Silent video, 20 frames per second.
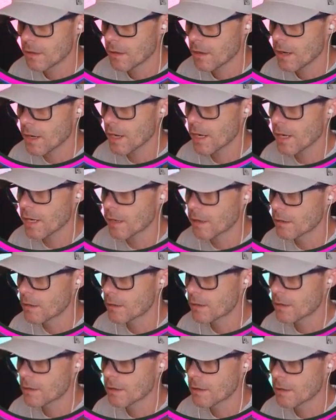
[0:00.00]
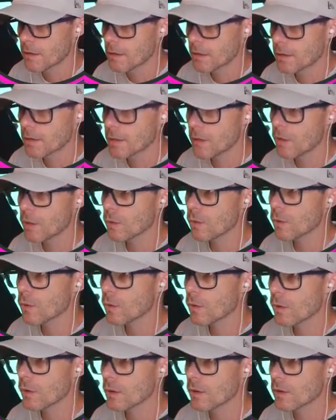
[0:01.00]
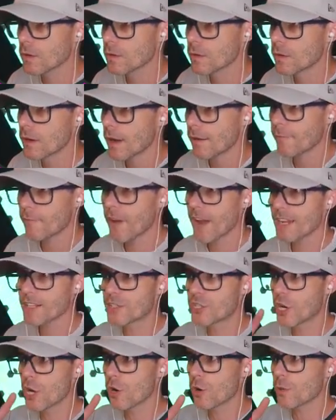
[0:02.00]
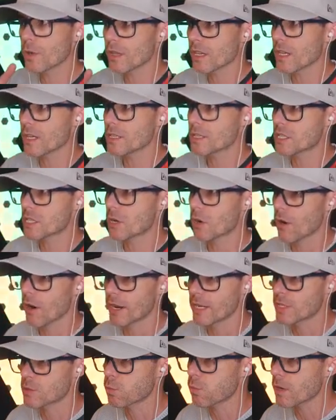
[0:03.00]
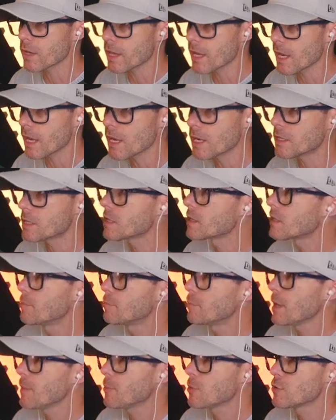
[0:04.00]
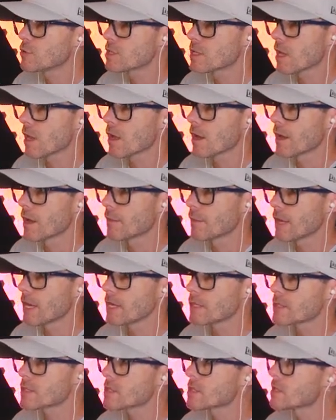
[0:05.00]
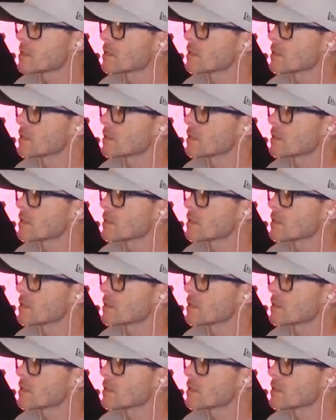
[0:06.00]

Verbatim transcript: Hey! Cool! I found two of these guys. What do they eat? Beepu slime eats